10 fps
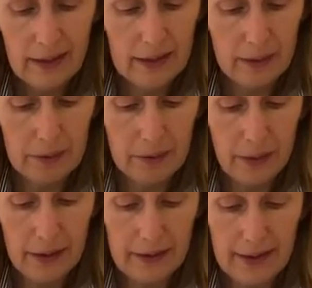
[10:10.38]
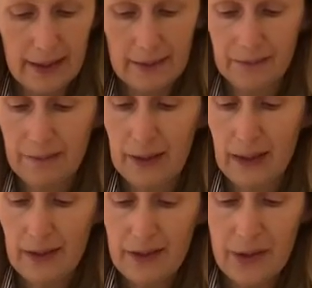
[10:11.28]
little bit of parsley.
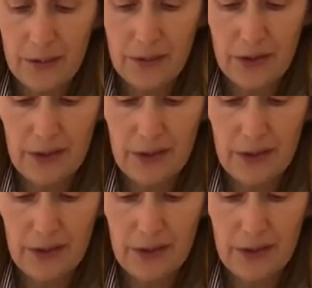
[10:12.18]
So just going